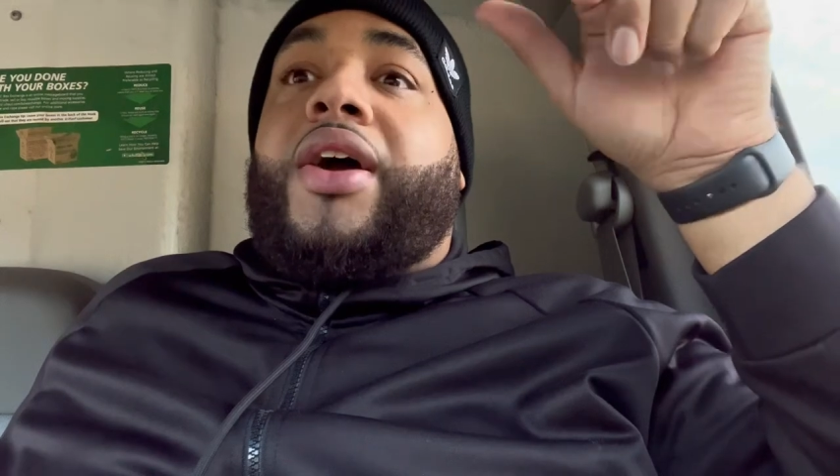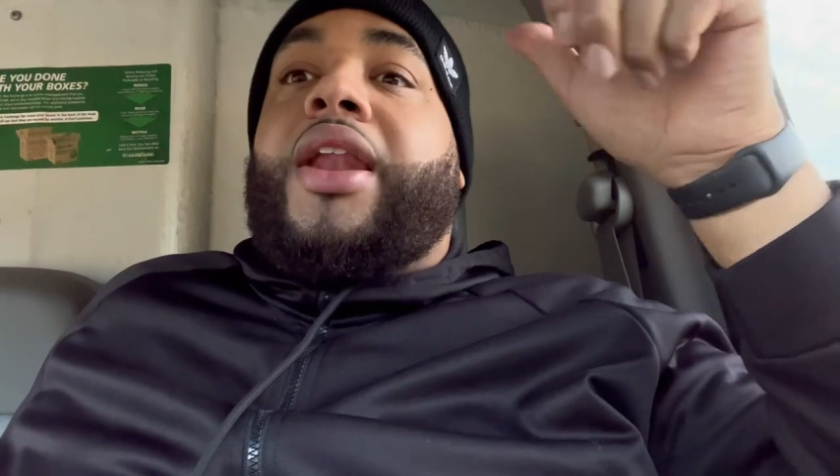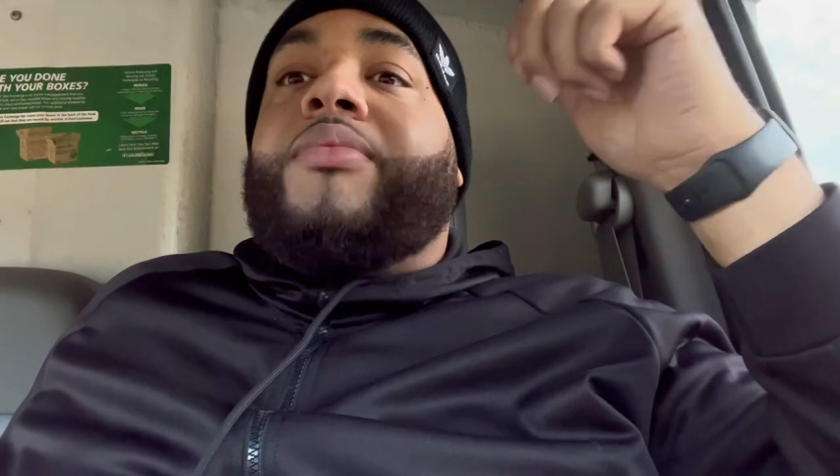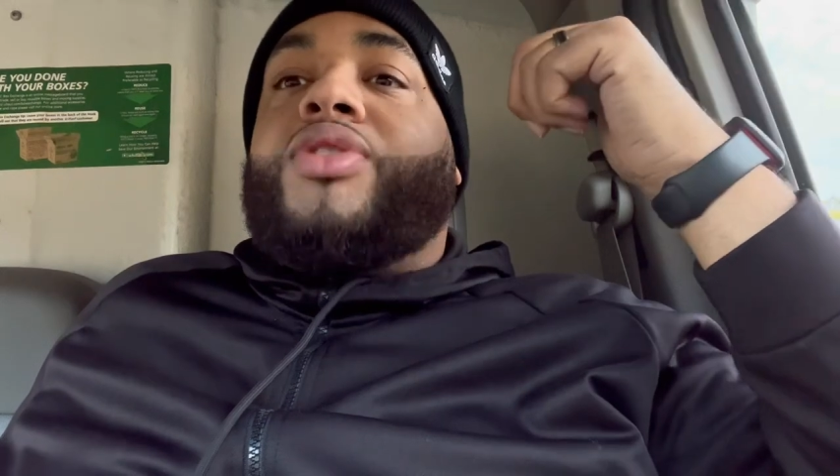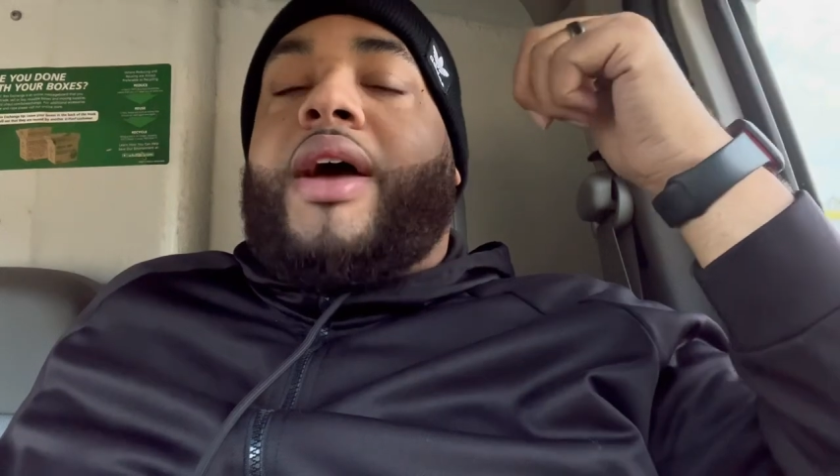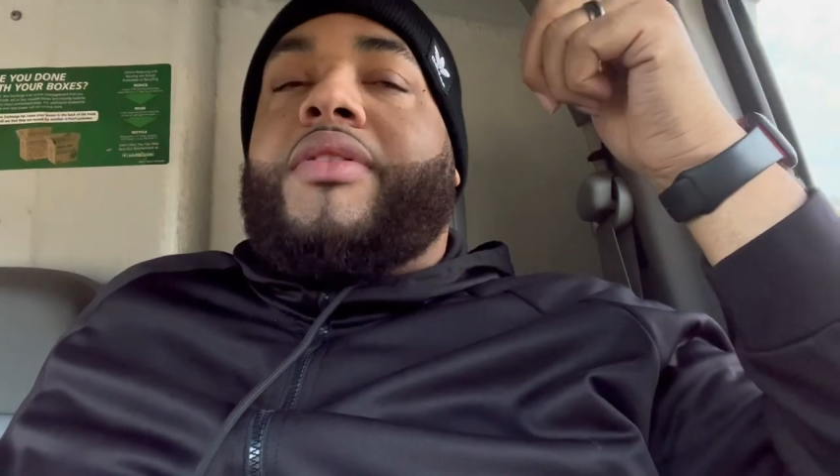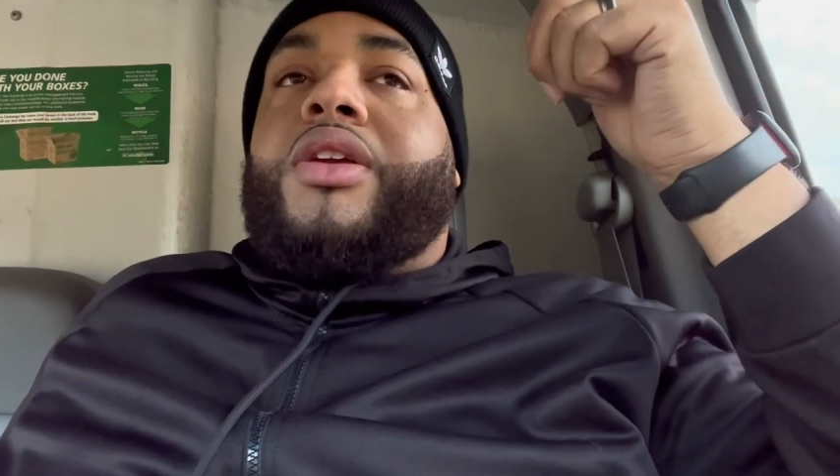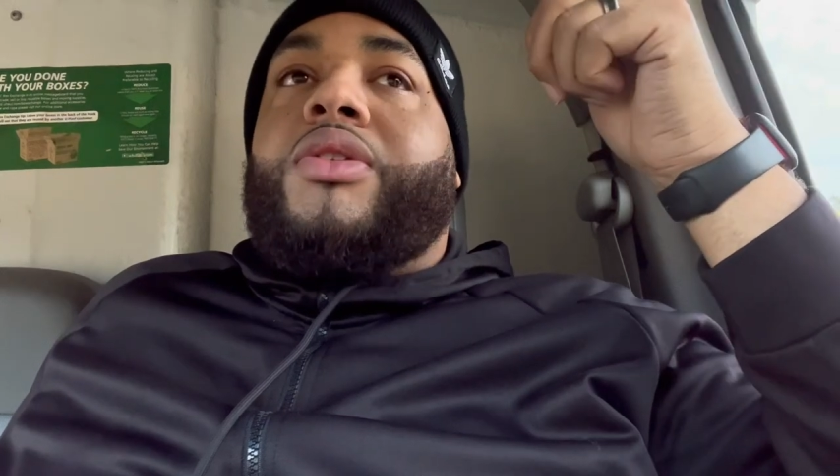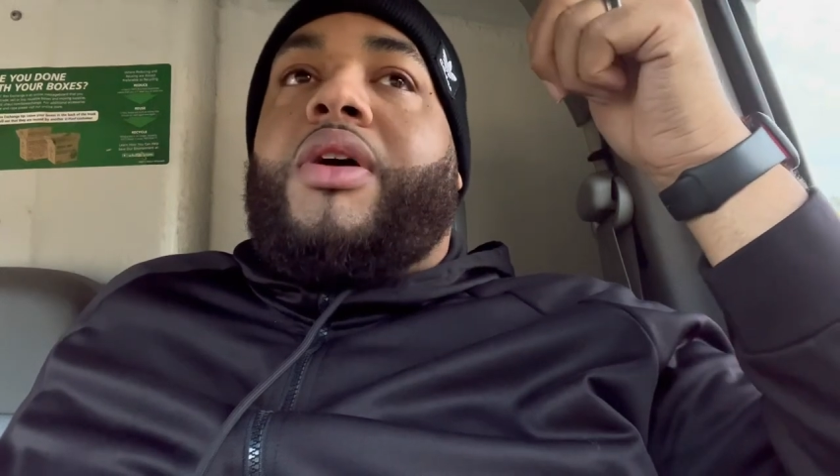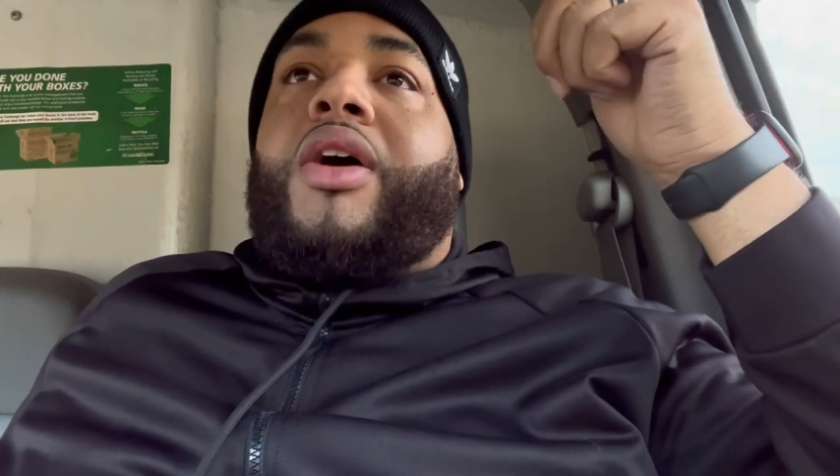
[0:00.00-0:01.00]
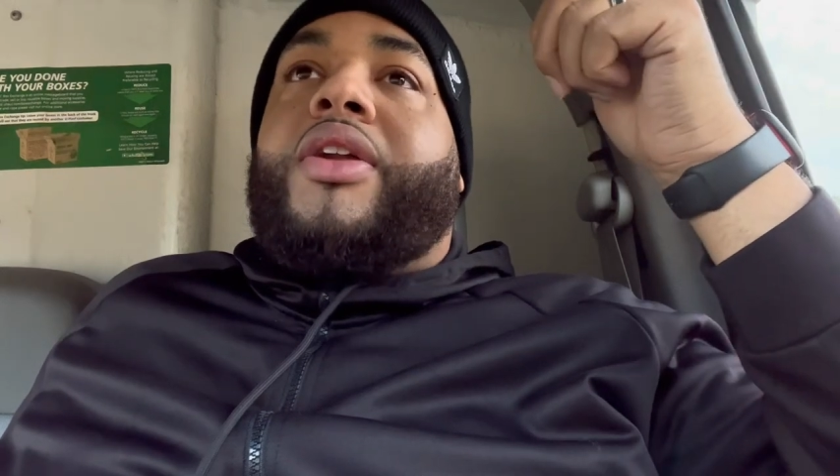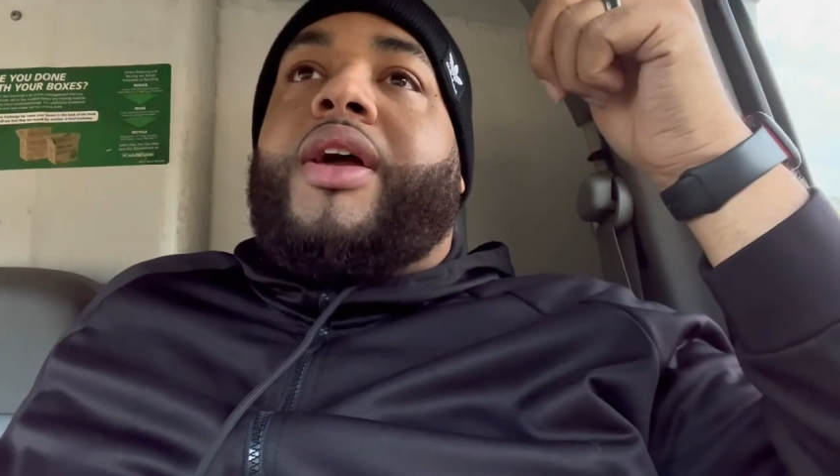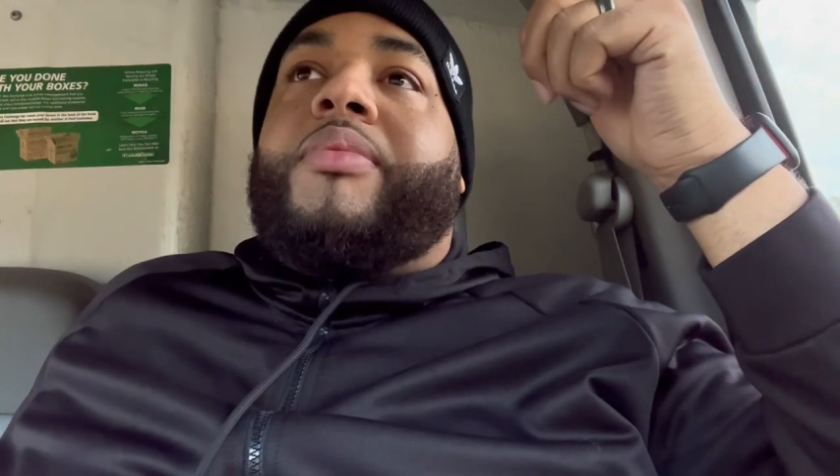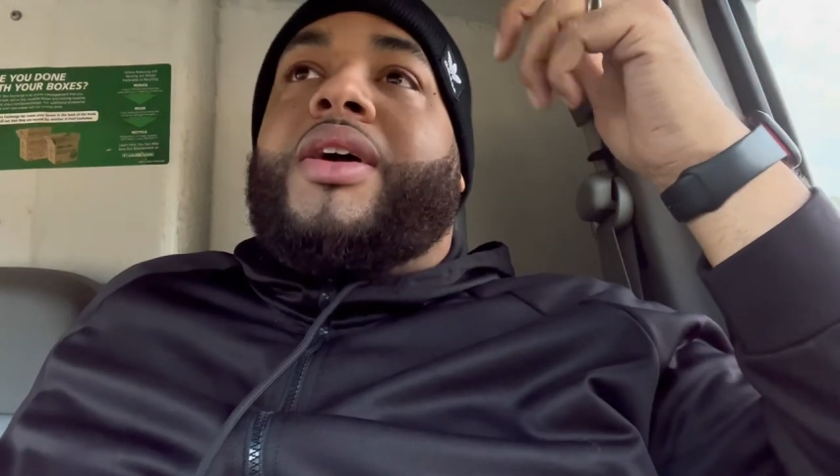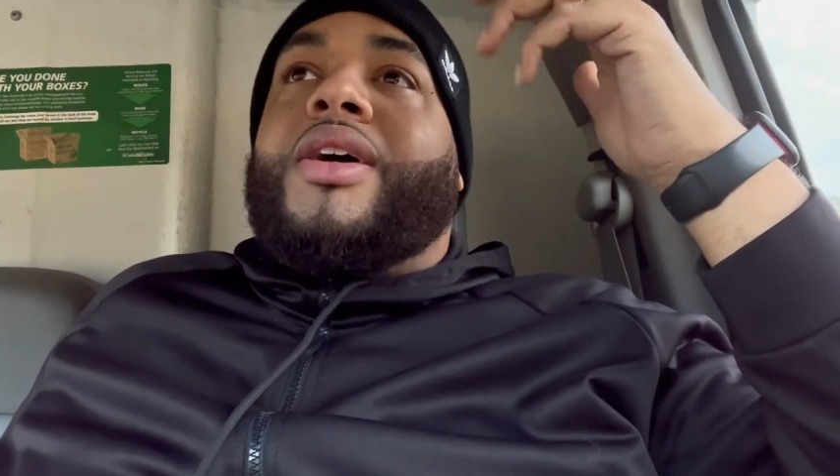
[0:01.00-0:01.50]
and I'm driving a U-Haul
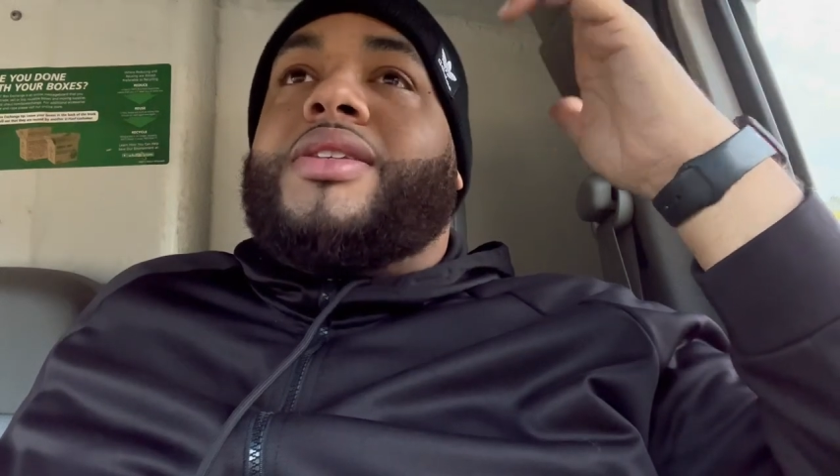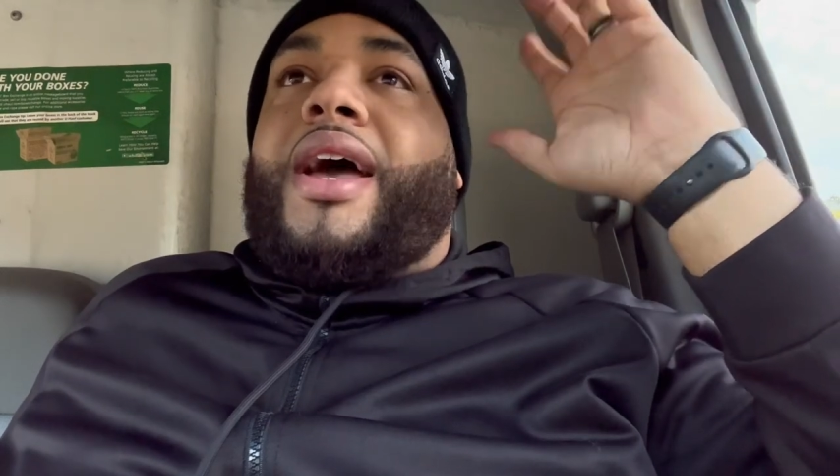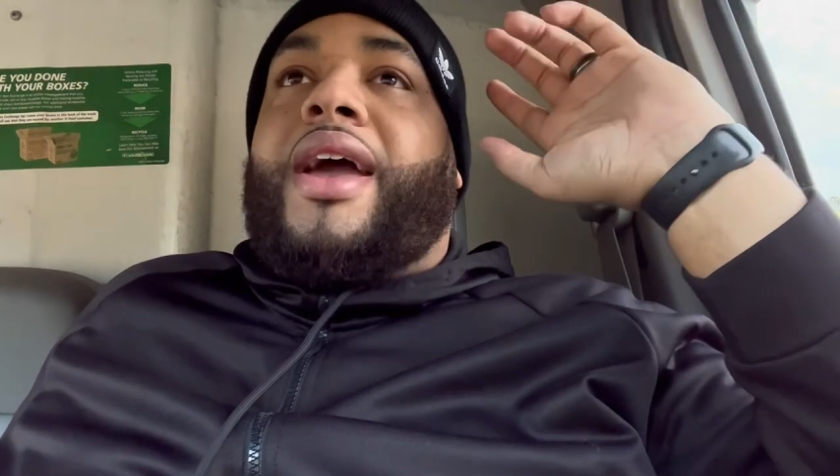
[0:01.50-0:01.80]
today because I